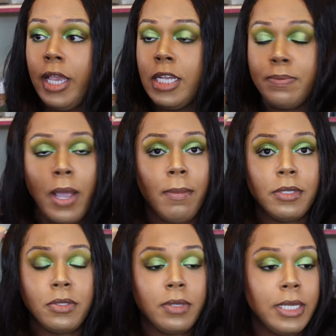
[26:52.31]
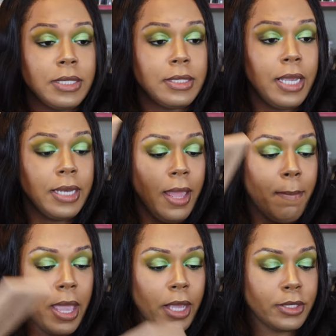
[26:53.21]
it's probably too late to take
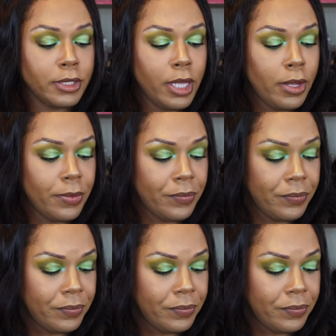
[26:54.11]
that back. So,